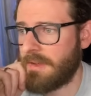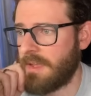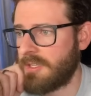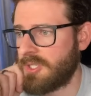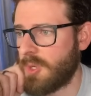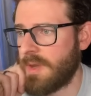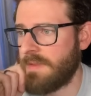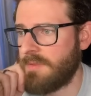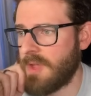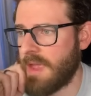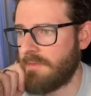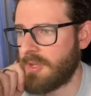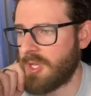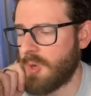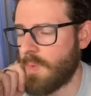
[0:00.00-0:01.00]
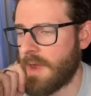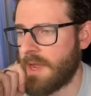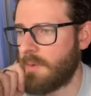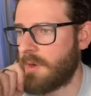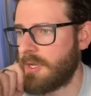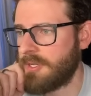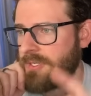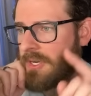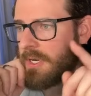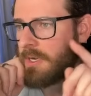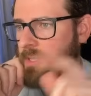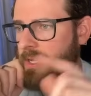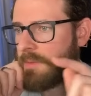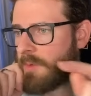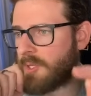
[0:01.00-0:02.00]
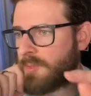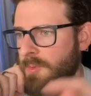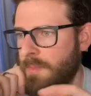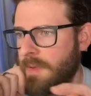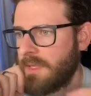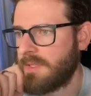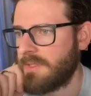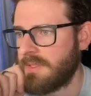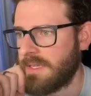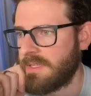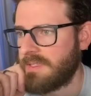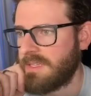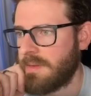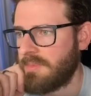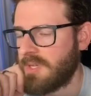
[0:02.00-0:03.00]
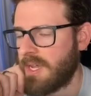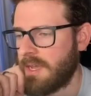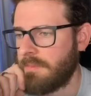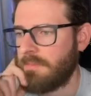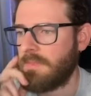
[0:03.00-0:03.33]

So if you have a UI where a user can click multiple buttons at the same time,